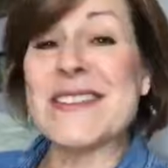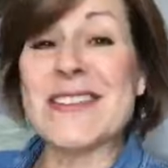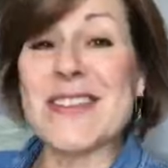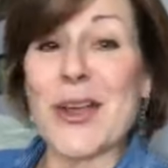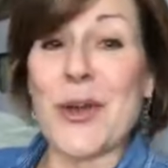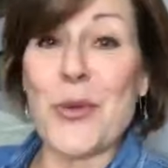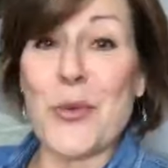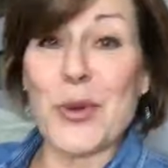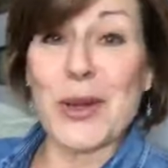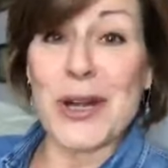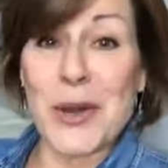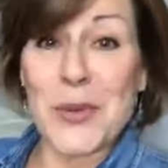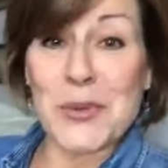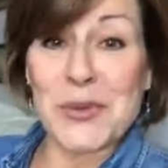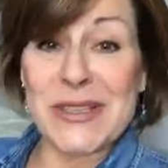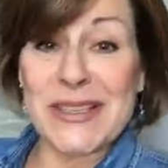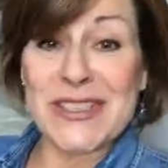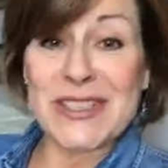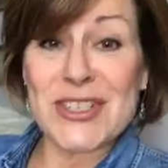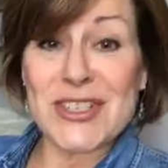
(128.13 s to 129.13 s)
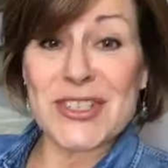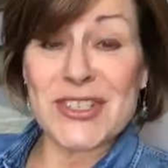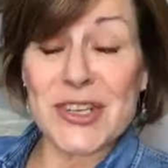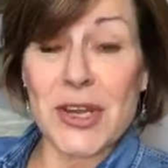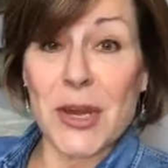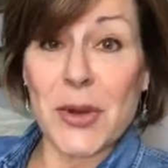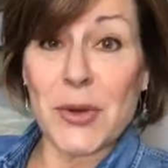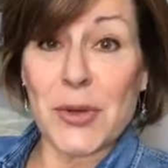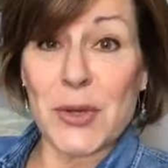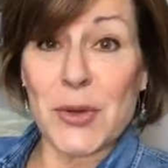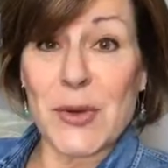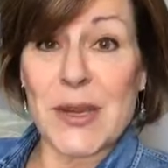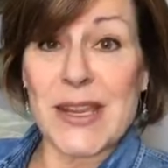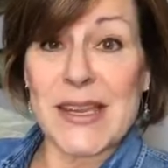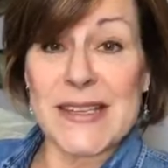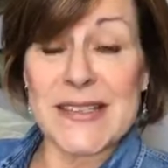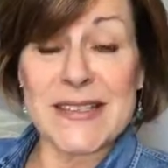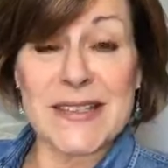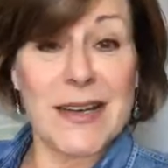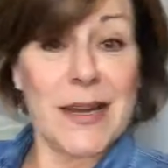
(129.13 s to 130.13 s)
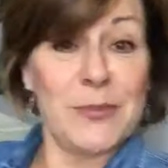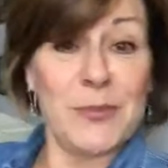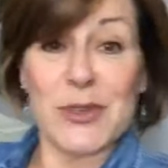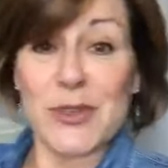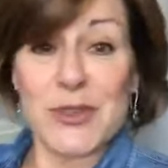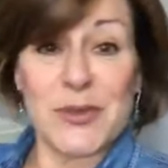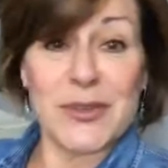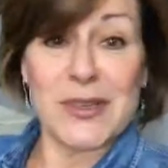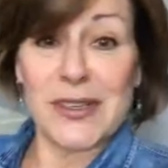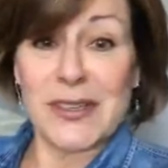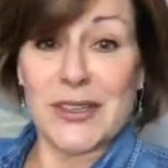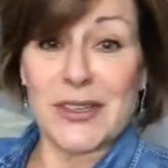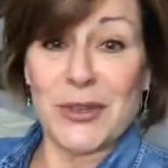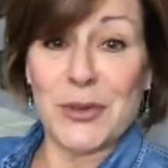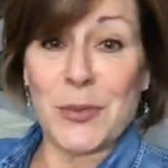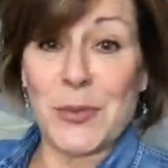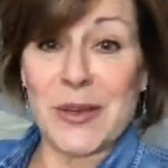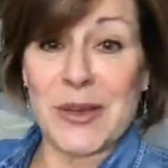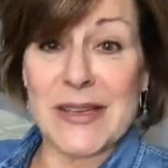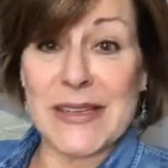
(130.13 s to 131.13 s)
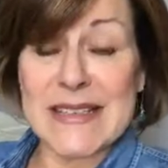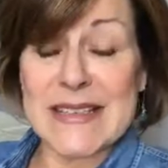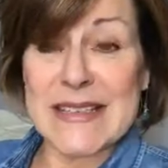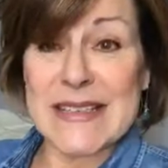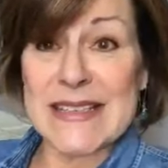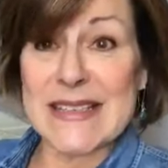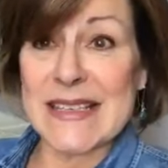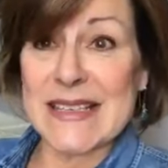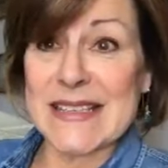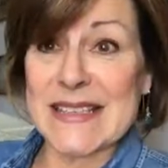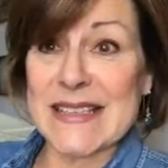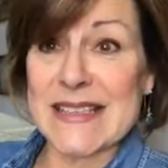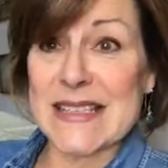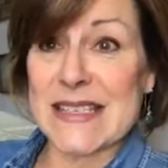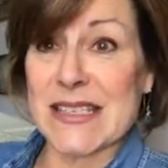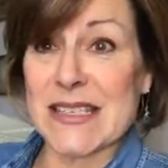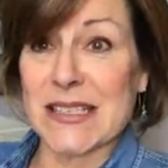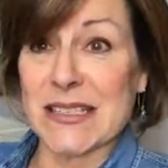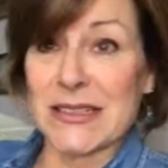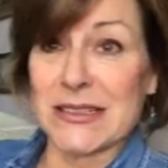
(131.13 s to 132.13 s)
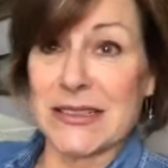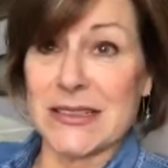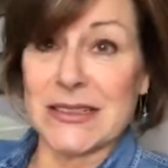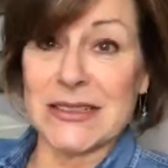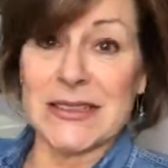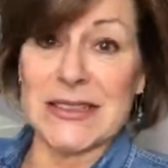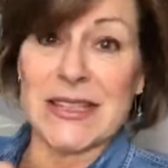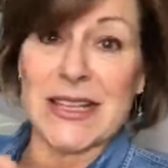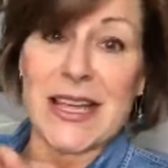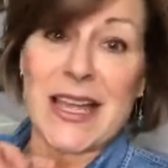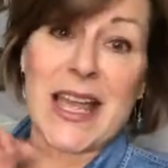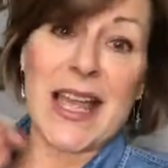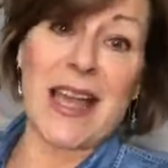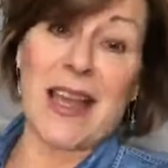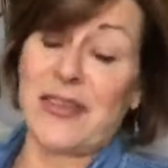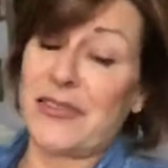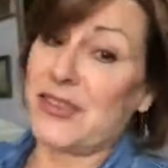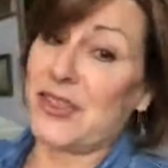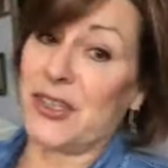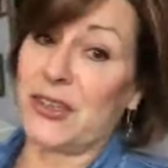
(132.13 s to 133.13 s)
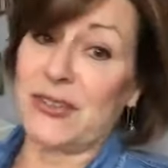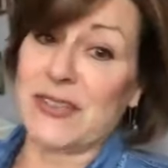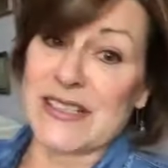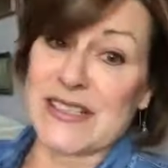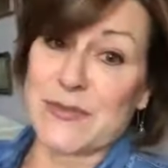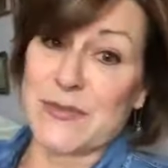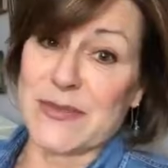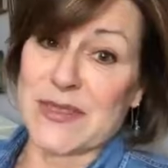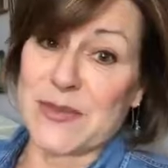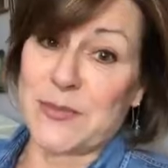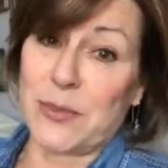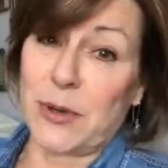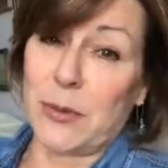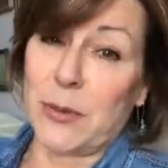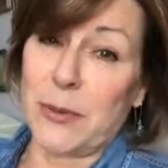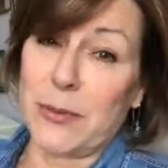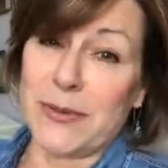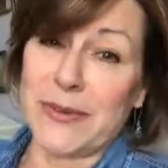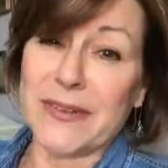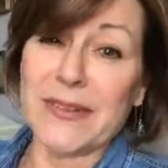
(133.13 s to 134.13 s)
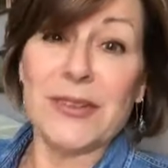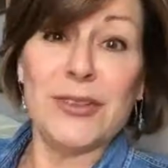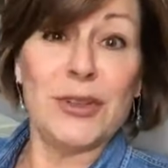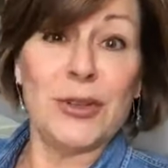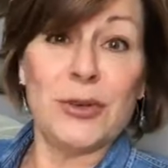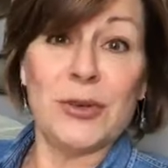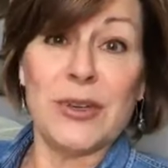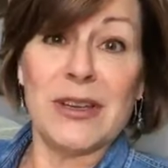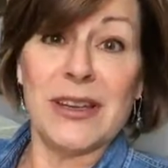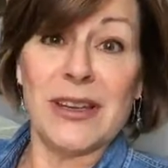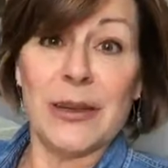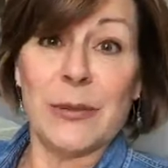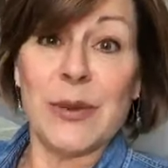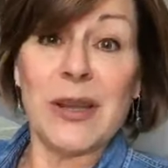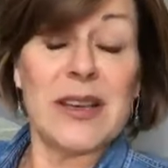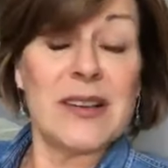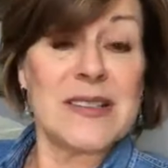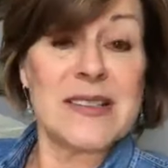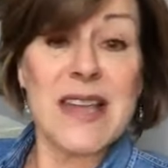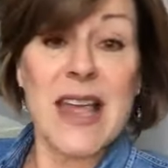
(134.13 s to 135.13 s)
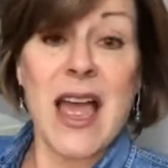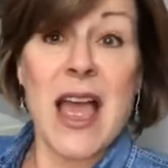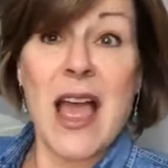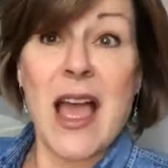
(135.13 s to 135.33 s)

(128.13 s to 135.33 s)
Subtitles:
So what I wanted to show you is that I'm not doing any new pieces until after Christmas, probably the new year, because